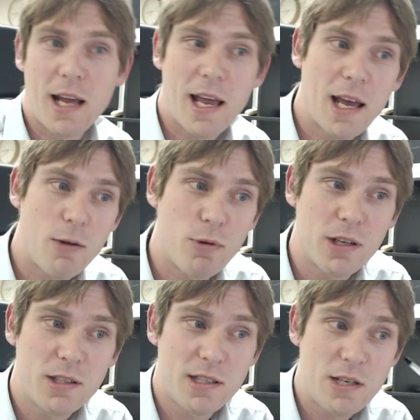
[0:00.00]
and
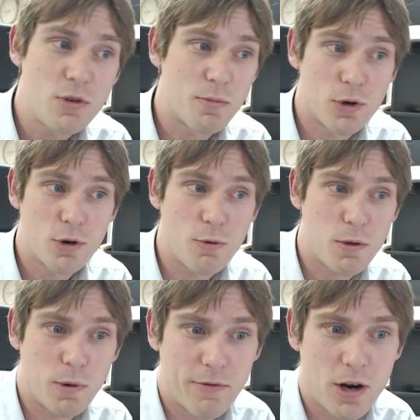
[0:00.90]
we'll see you tomorrow
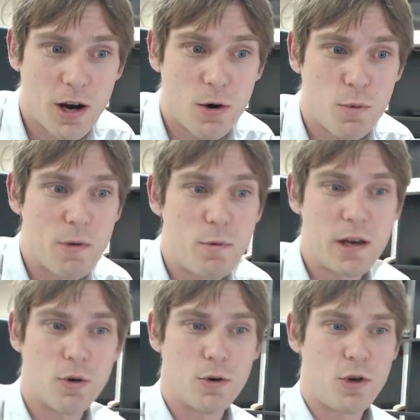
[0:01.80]
with whatever car we
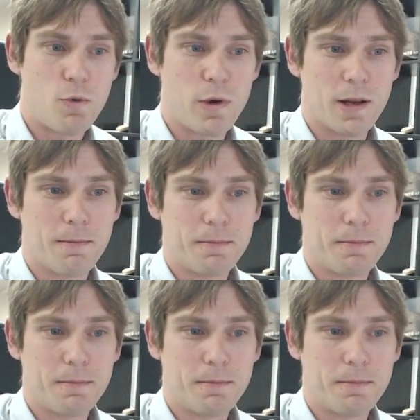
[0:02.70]
win or don't win.